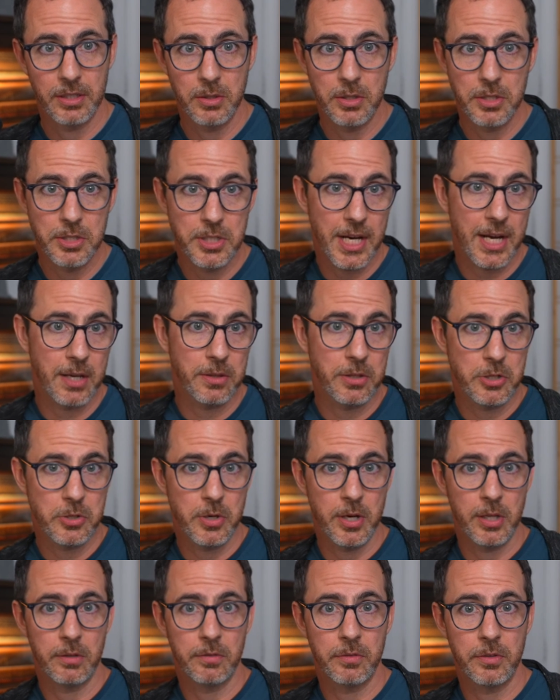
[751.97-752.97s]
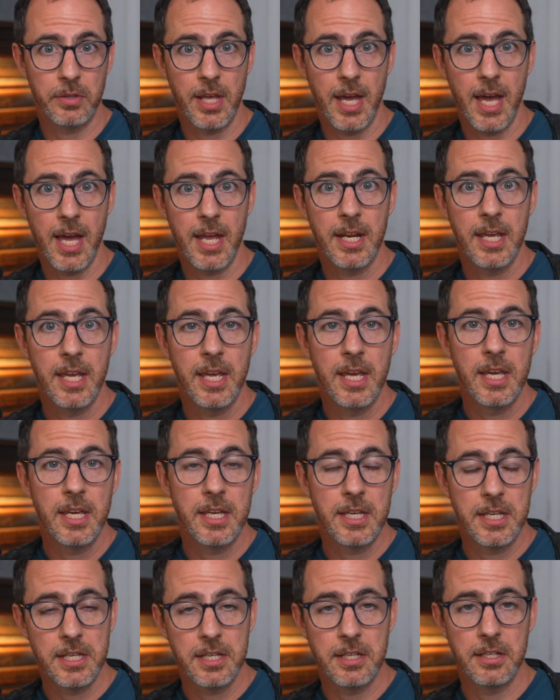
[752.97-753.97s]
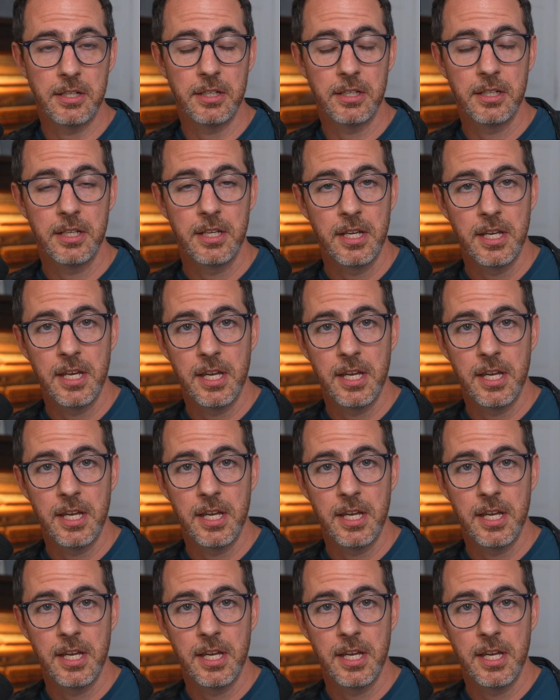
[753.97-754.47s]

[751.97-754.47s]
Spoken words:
You can check out the trailer for that here.